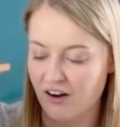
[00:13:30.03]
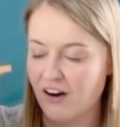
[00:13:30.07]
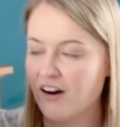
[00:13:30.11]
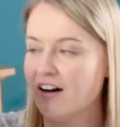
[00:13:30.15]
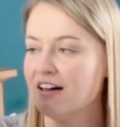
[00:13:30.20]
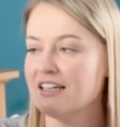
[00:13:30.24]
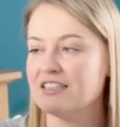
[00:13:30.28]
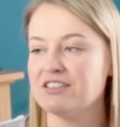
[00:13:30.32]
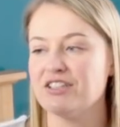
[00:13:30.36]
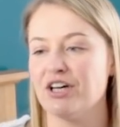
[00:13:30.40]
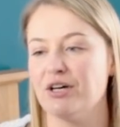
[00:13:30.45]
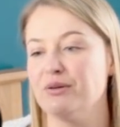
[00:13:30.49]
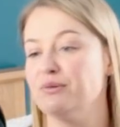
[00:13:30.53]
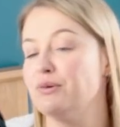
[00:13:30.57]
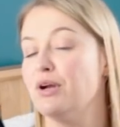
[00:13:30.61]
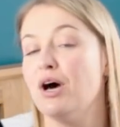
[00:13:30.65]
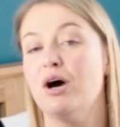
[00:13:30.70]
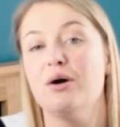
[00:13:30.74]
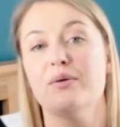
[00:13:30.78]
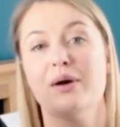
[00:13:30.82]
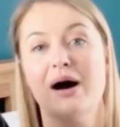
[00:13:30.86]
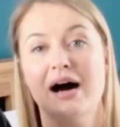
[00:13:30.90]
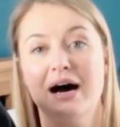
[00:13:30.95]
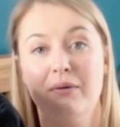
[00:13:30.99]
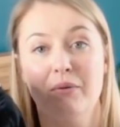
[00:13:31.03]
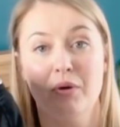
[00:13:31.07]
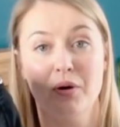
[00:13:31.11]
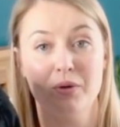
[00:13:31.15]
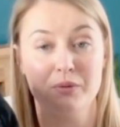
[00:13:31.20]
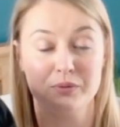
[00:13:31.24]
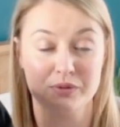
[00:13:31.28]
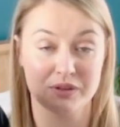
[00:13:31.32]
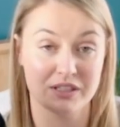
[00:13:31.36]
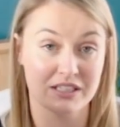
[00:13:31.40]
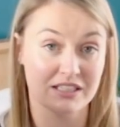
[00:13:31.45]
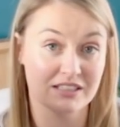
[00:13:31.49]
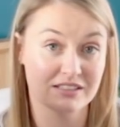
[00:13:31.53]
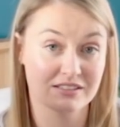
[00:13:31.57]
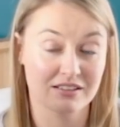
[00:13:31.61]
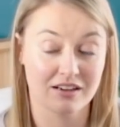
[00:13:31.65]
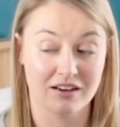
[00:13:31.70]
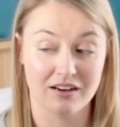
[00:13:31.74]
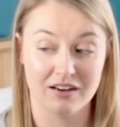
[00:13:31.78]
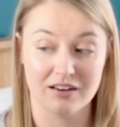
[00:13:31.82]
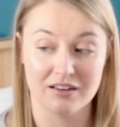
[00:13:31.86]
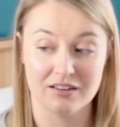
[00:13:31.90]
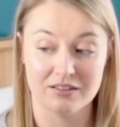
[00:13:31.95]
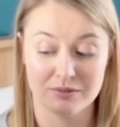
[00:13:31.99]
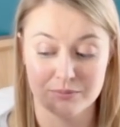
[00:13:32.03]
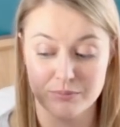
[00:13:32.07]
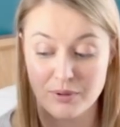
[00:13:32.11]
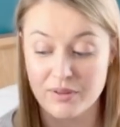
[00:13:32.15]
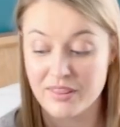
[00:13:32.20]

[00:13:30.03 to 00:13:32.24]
I don't know how old these are,